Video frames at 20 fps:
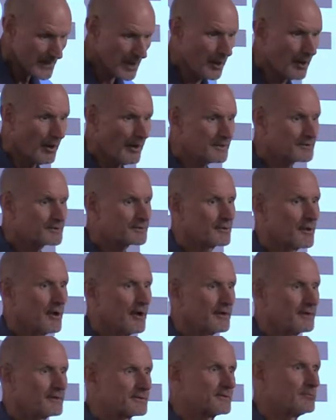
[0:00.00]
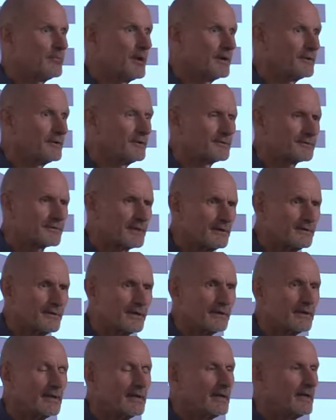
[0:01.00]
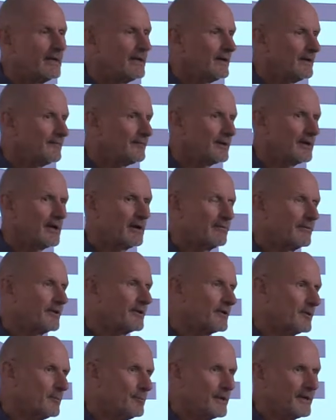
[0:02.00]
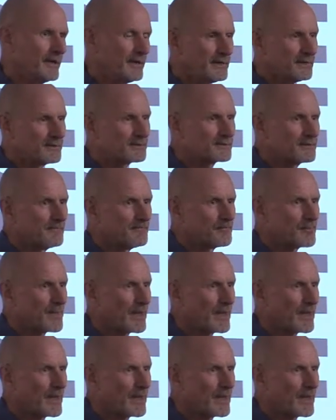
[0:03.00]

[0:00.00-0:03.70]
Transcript: Einstein is the one who said that if you get rid of the bees,